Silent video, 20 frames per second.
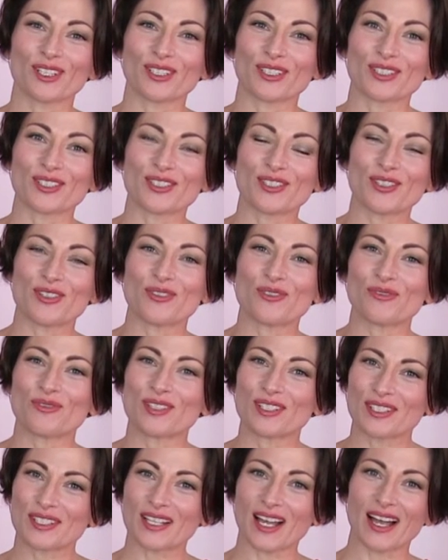learn to
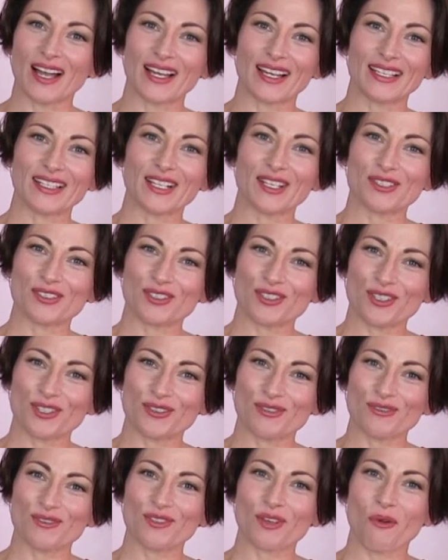design,
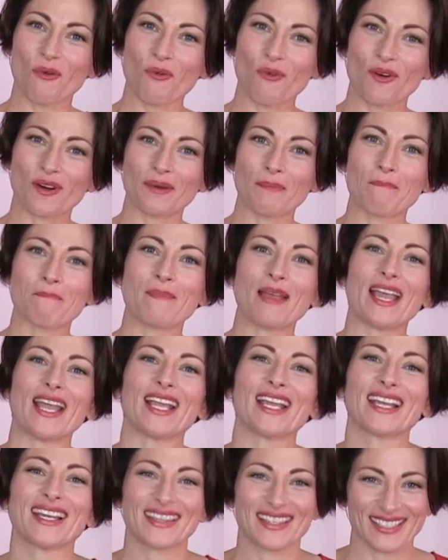choose, or
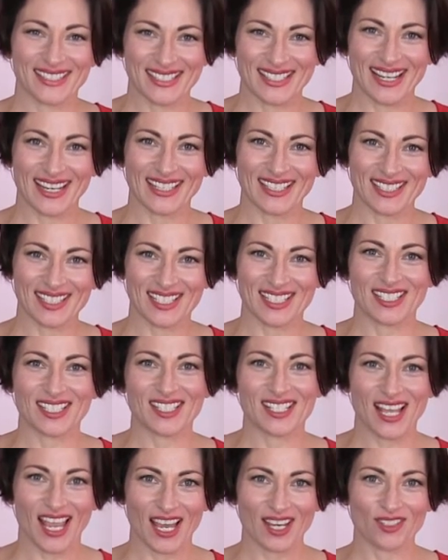make the dance and
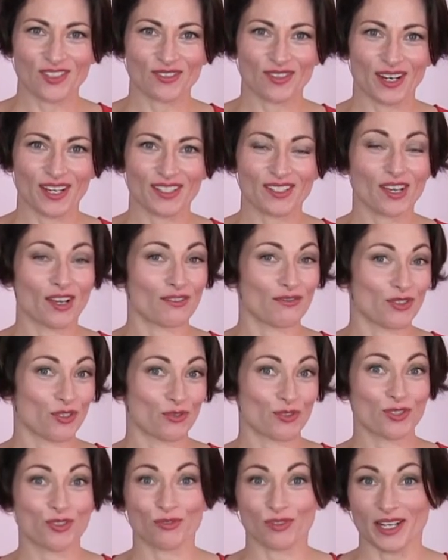skate dress of
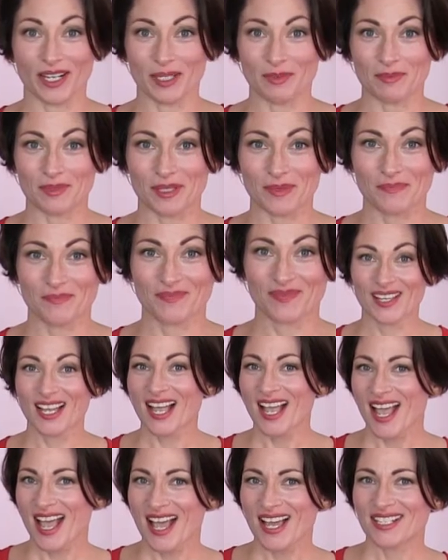your dreams.
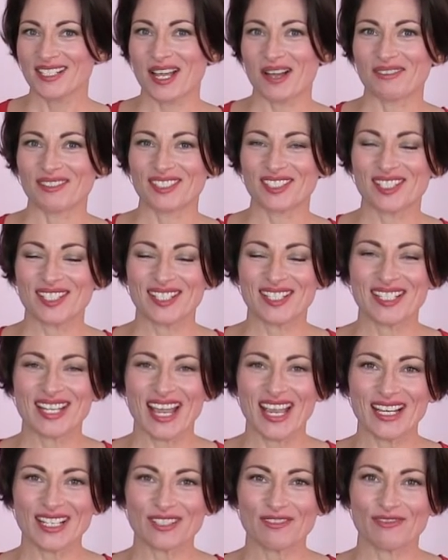Now in
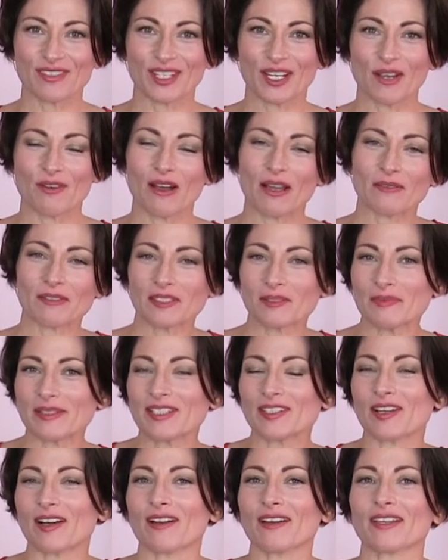today's video, I'm going to
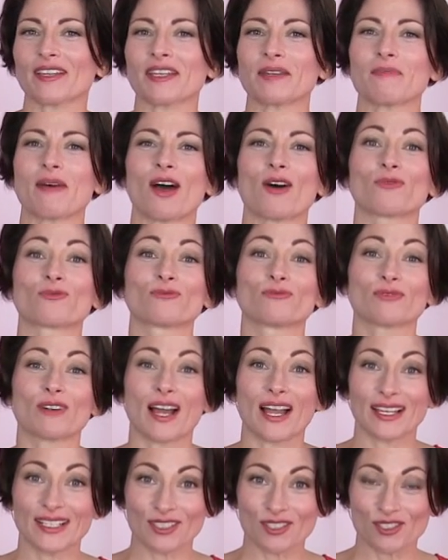be talking about
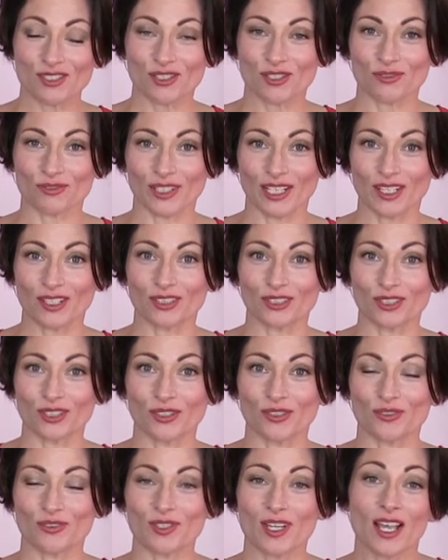rhinestoning
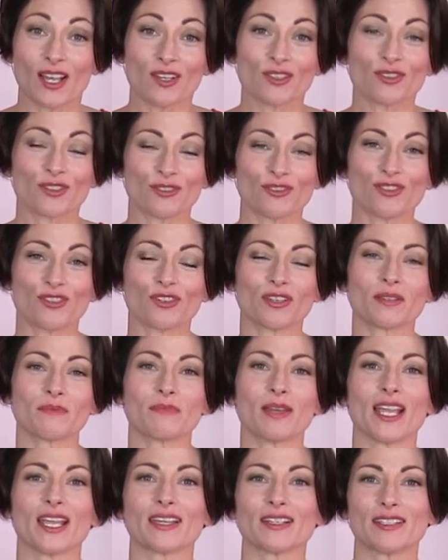glues so that you can
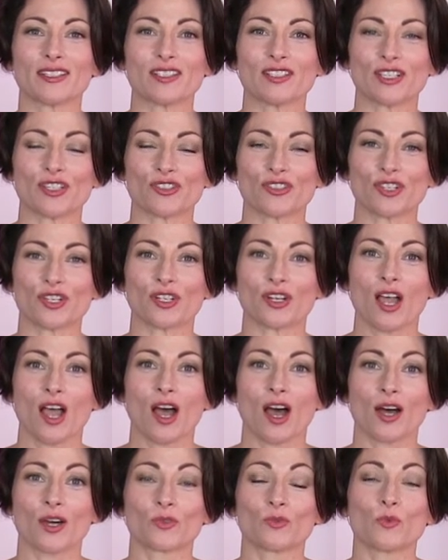make a decision
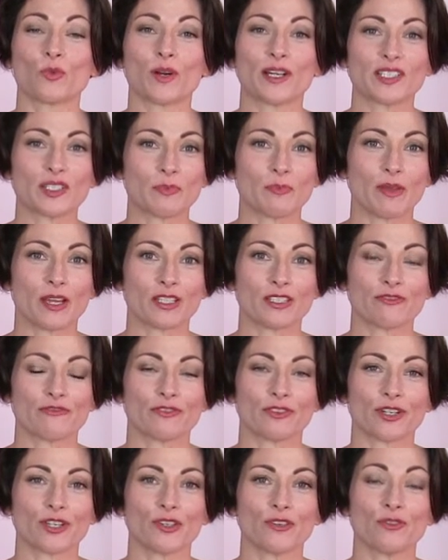on what's best
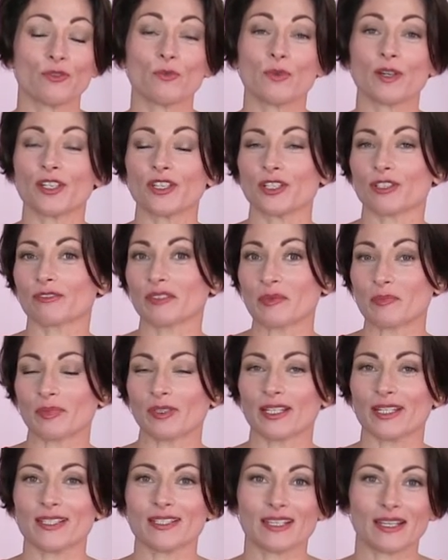for you when you're
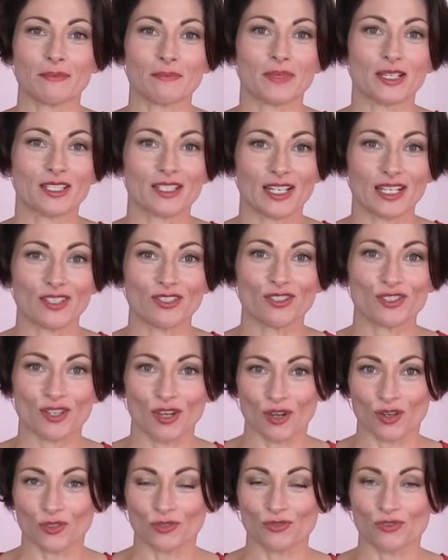replacing missing
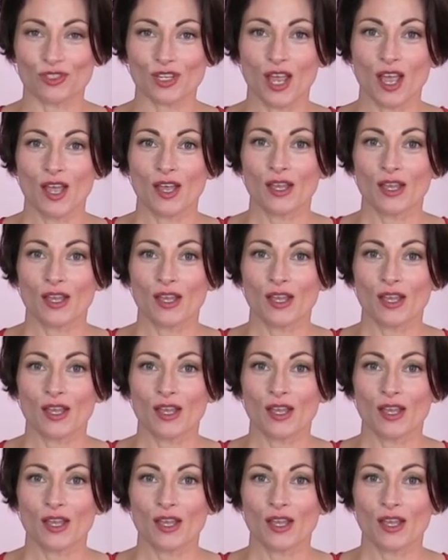stones,